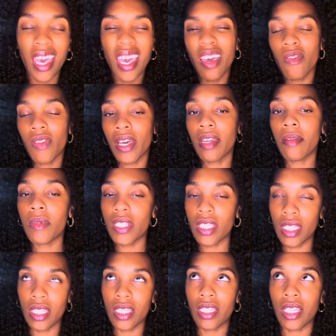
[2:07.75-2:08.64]
and vitamin
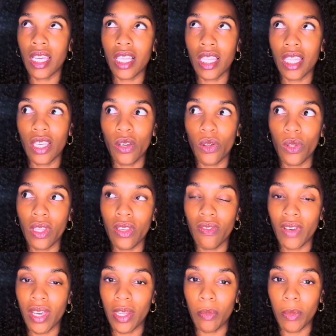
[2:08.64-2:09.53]
C is like the only
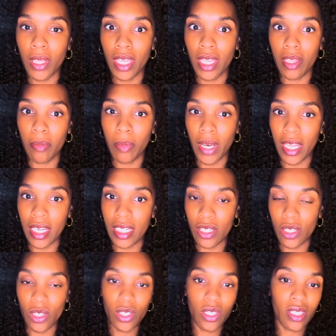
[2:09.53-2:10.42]
vitamin that the body
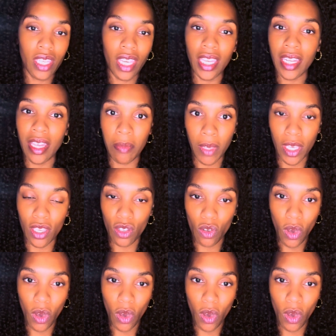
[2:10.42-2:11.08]
just cannot make.